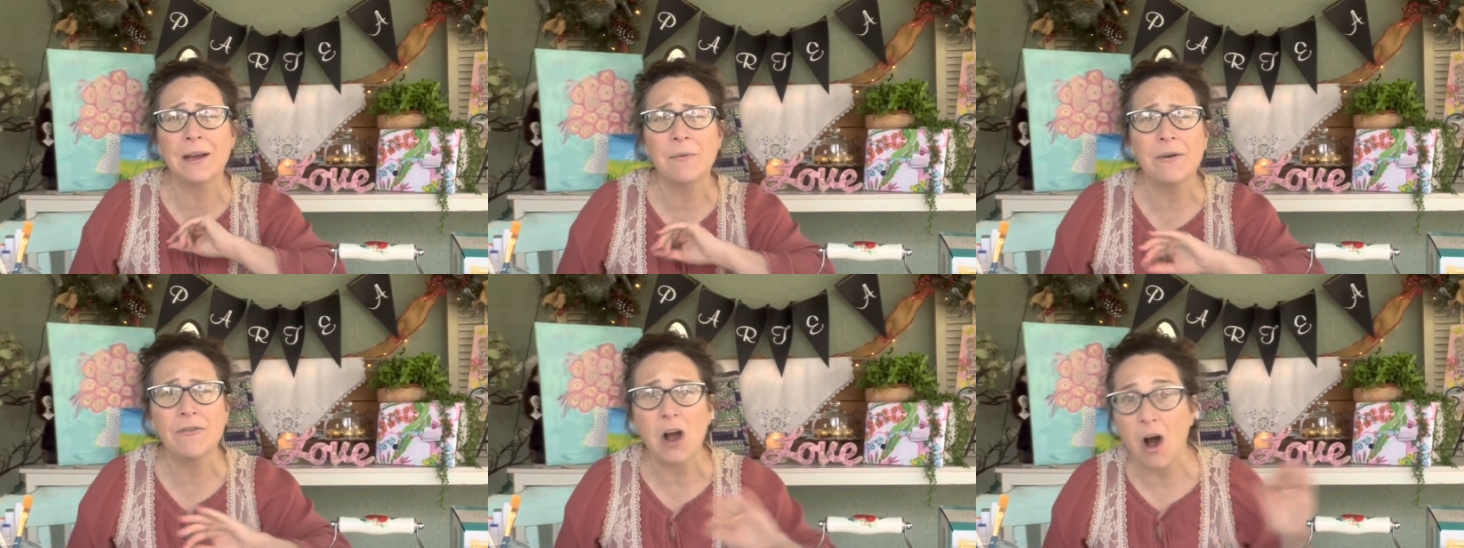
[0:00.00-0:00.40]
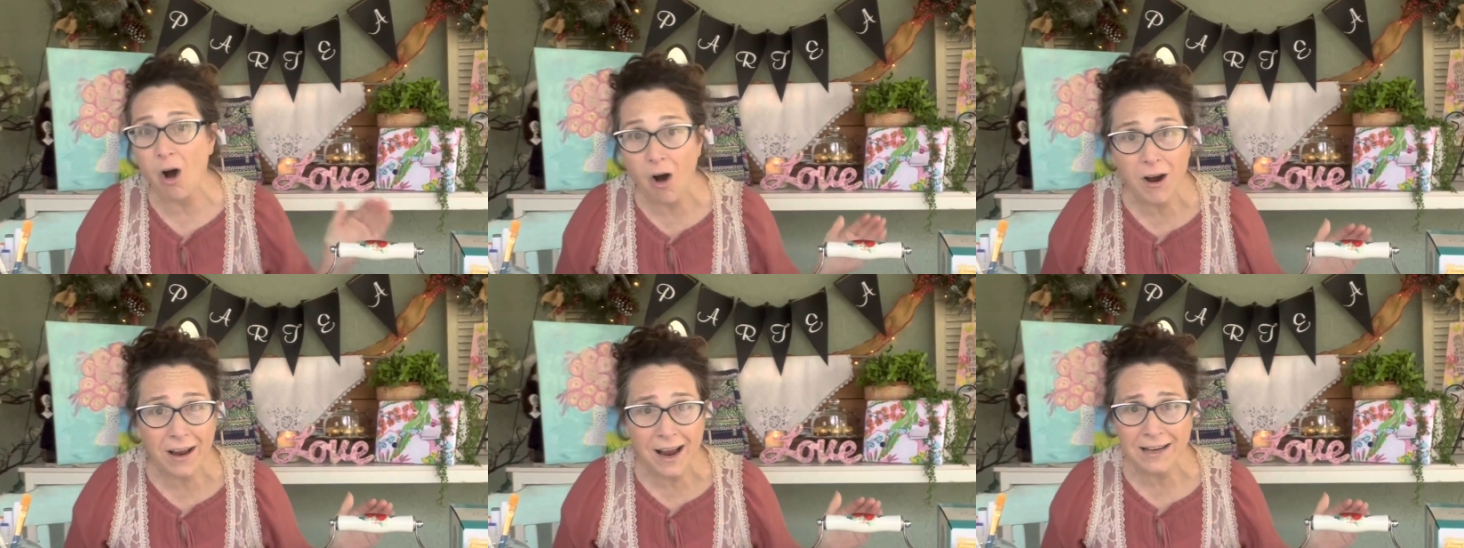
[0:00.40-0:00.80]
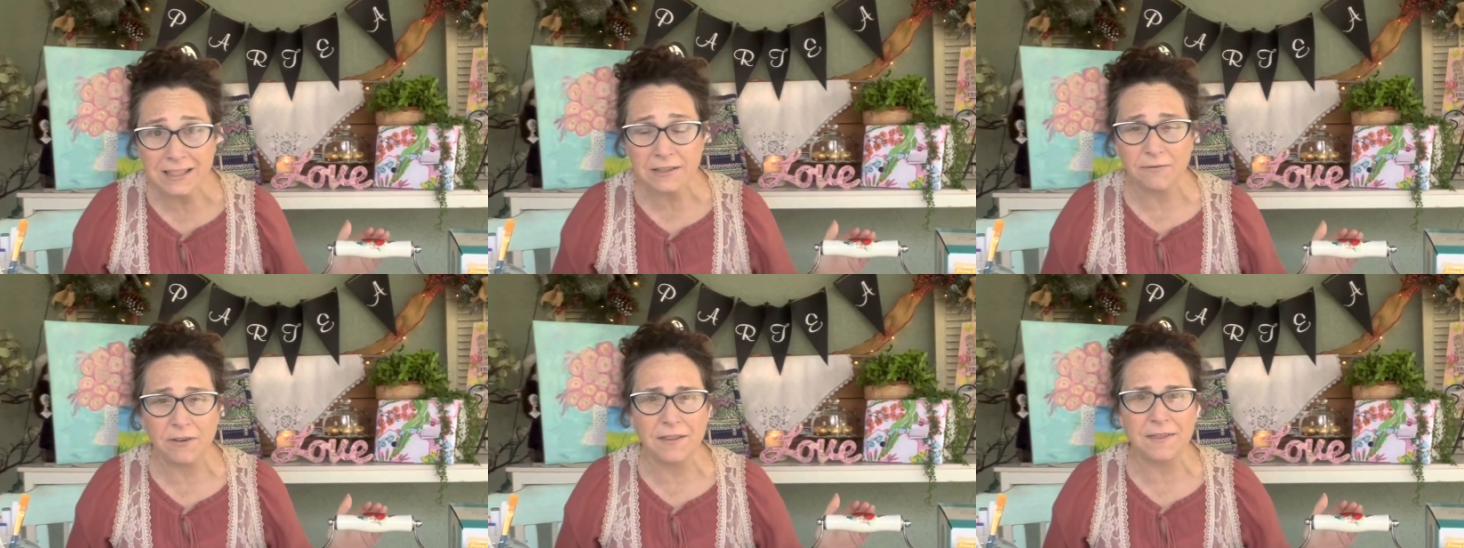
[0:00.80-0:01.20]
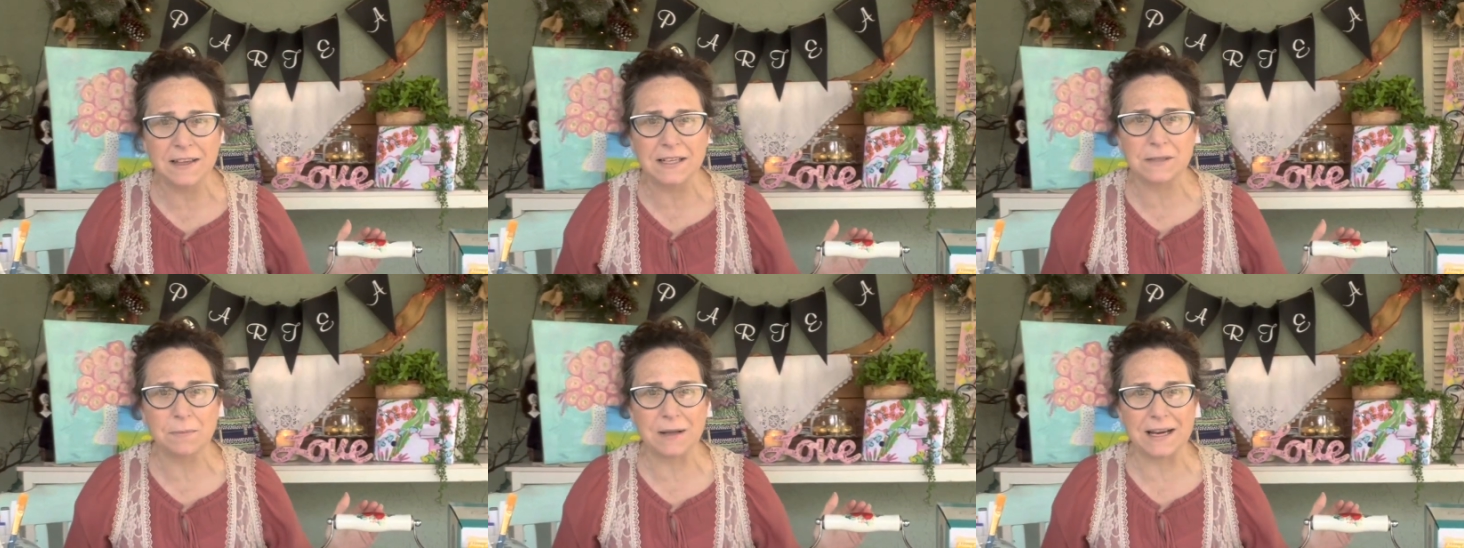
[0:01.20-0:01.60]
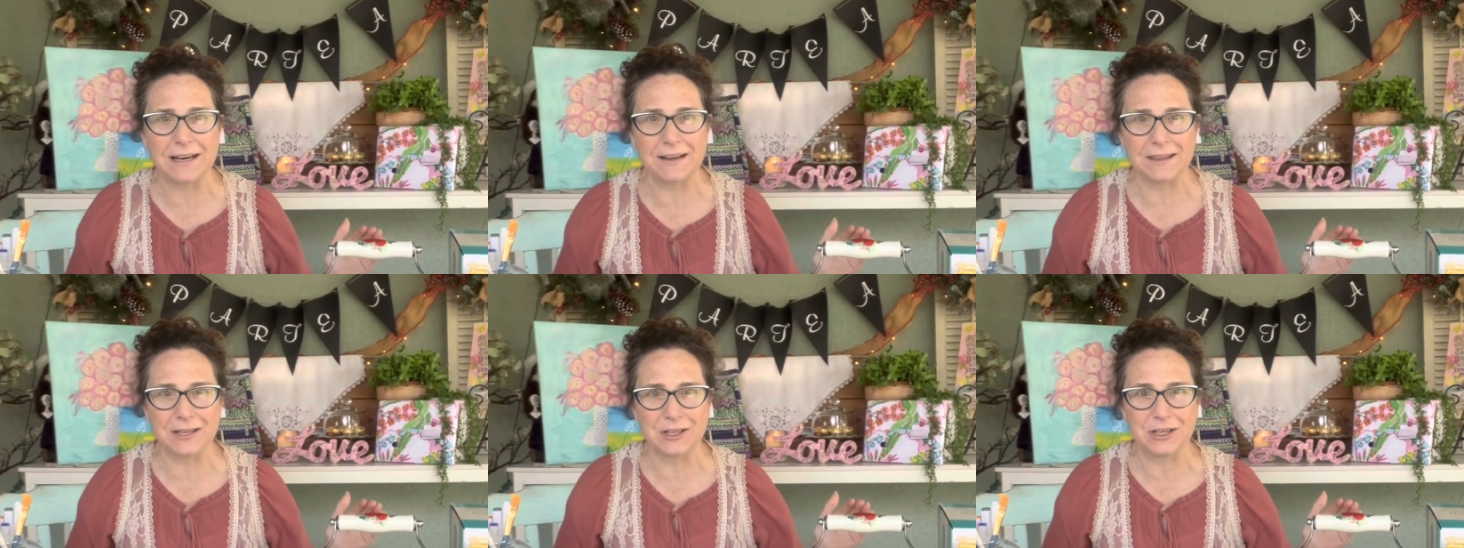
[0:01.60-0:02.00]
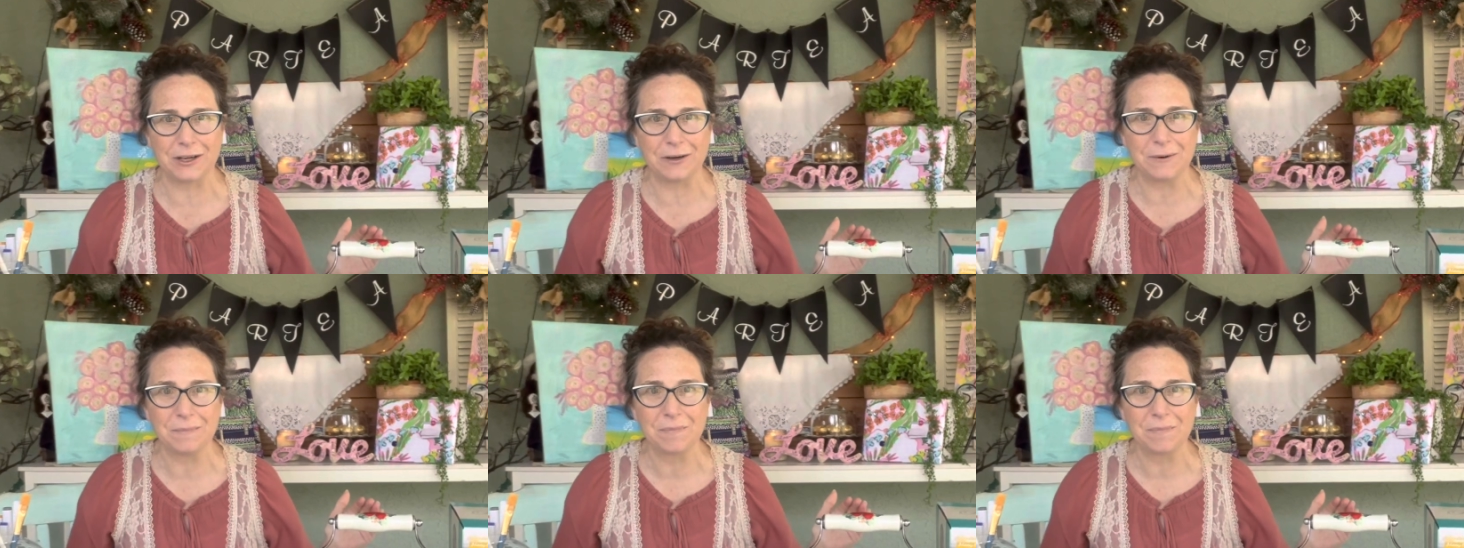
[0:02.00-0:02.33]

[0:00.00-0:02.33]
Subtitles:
We've got all kinds of fun things planned this year.